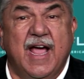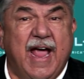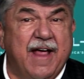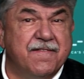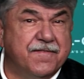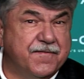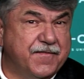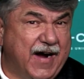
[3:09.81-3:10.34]

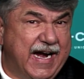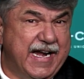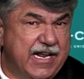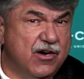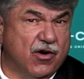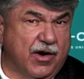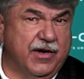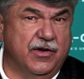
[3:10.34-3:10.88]
and
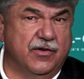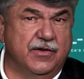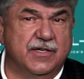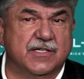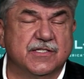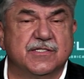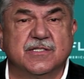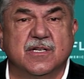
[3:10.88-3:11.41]
fighting our
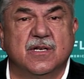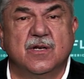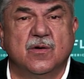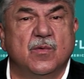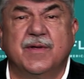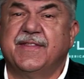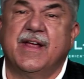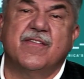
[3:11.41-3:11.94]
unions
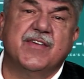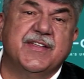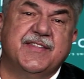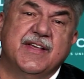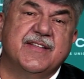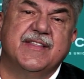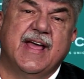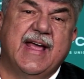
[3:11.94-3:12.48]
with
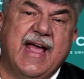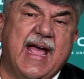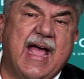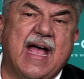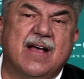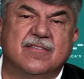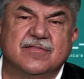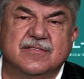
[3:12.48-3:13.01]
everything they
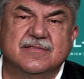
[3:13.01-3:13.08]
have.